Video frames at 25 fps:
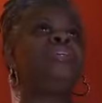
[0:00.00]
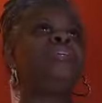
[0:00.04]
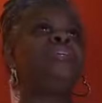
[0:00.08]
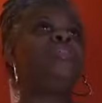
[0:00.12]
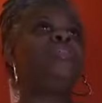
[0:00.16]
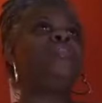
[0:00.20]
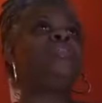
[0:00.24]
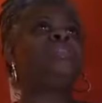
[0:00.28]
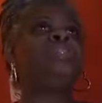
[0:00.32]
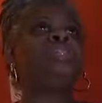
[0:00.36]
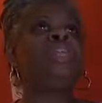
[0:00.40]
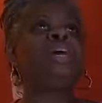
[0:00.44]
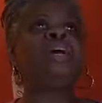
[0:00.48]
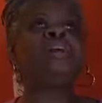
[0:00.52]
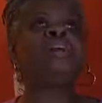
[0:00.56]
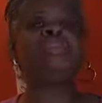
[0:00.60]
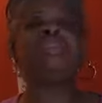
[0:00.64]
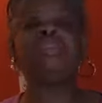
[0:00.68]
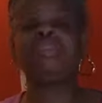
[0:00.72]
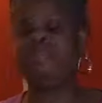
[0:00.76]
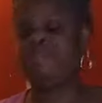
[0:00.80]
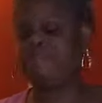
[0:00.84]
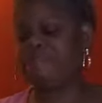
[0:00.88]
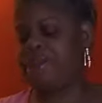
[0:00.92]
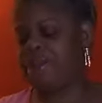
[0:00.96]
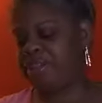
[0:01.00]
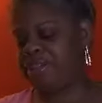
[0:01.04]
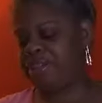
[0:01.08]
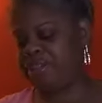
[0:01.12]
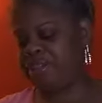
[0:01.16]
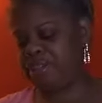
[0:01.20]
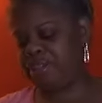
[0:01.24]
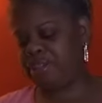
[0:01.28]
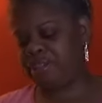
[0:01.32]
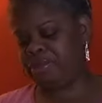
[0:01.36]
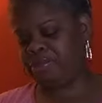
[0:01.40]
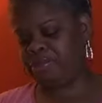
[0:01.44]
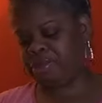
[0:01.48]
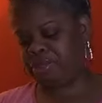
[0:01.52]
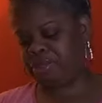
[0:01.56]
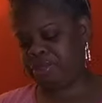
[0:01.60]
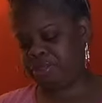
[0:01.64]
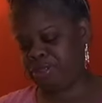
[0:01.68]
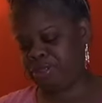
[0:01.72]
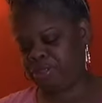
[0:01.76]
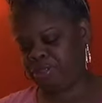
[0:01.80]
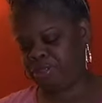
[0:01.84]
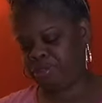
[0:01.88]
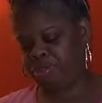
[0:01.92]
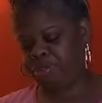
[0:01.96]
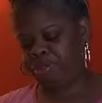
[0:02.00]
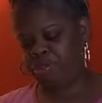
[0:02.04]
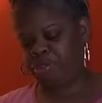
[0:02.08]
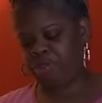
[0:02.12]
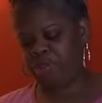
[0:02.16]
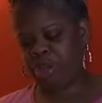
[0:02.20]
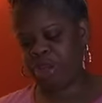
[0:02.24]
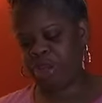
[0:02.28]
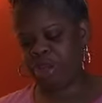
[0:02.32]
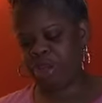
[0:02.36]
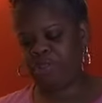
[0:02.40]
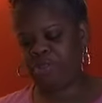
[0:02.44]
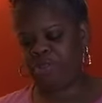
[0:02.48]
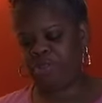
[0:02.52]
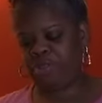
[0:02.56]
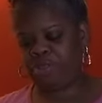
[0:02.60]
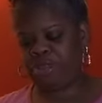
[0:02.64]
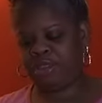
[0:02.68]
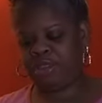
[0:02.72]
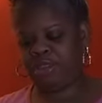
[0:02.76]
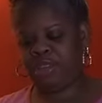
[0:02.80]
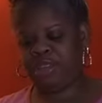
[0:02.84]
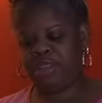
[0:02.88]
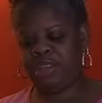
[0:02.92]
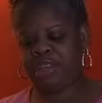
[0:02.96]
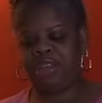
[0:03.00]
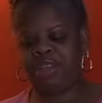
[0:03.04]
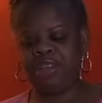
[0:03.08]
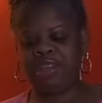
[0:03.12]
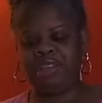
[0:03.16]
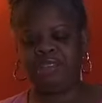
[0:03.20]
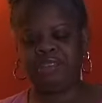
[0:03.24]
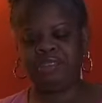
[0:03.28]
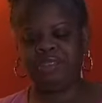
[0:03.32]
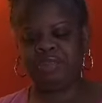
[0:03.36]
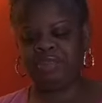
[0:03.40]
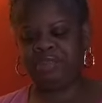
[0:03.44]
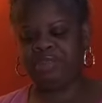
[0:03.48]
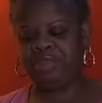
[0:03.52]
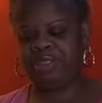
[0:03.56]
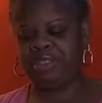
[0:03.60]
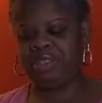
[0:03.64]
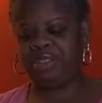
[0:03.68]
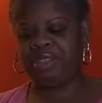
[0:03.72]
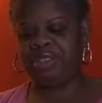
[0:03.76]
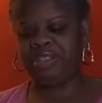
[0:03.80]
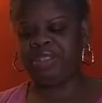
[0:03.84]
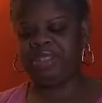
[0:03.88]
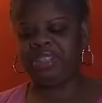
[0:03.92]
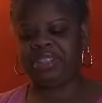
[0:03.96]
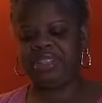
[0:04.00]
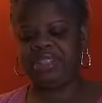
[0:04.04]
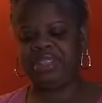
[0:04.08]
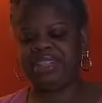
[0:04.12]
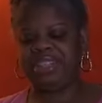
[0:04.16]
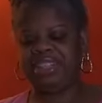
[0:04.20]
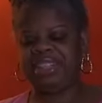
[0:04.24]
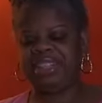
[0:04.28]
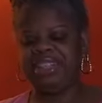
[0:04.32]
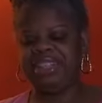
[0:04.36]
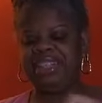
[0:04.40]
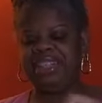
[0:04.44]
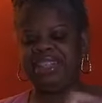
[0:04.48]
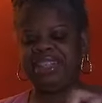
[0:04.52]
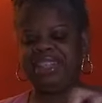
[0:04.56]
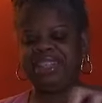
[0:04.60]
Just don't come and be cursing out none of my customers, because you know how you get.